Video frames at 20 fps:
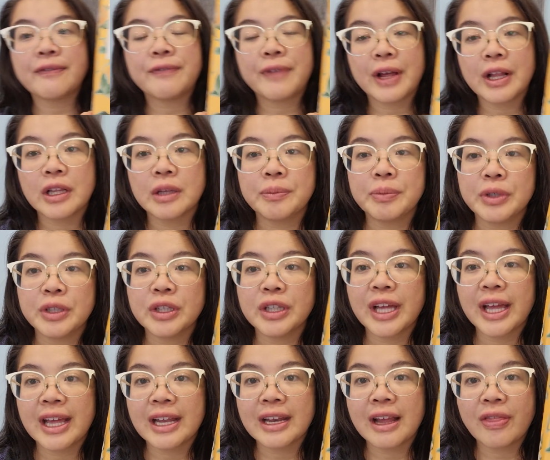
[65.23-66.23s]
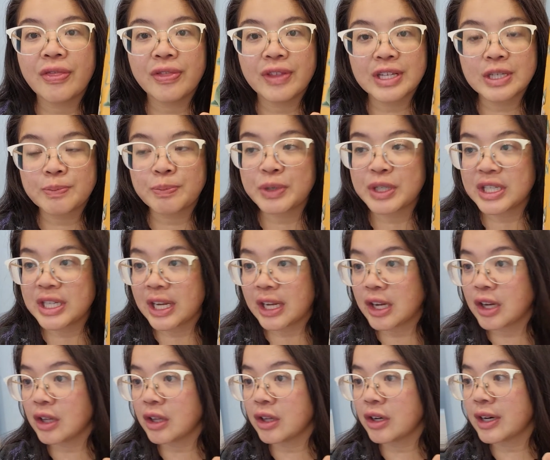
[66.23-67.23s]
available in this
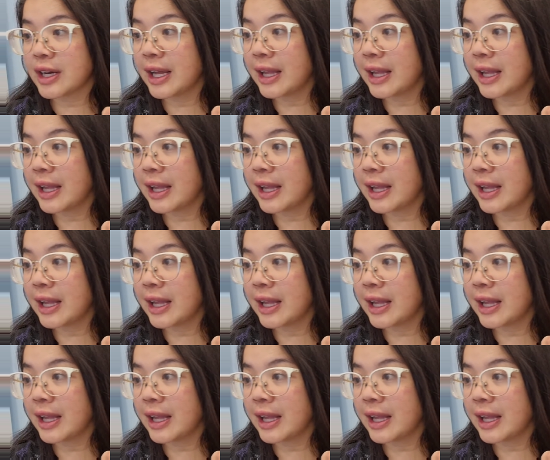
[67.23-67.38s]
particular